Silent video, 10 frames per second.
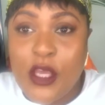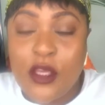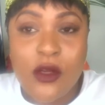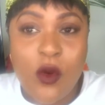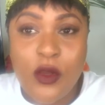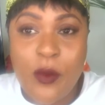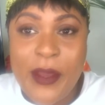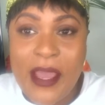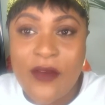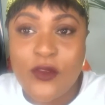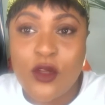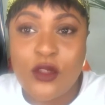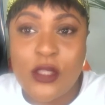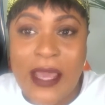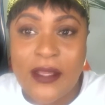You may have
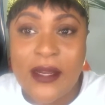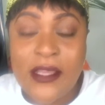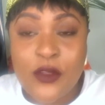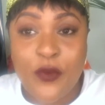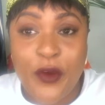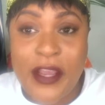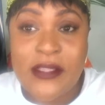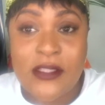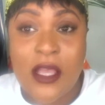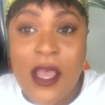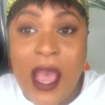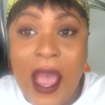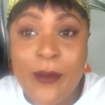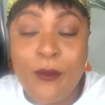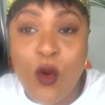to like less friends
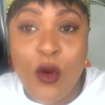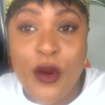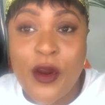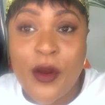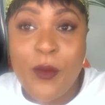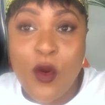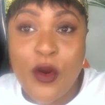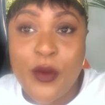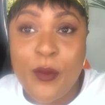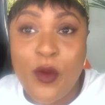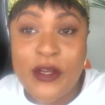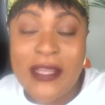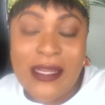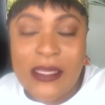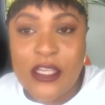and more
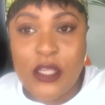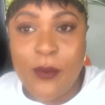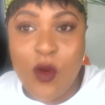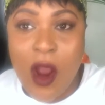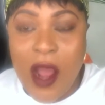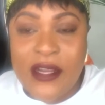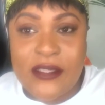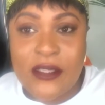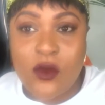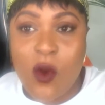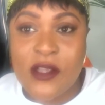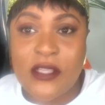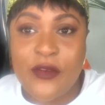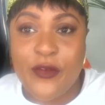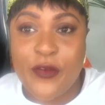dedication, more honesty towards
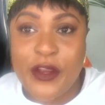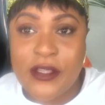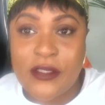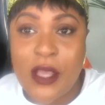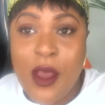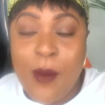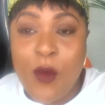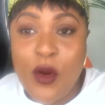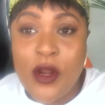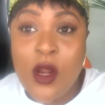that friends, more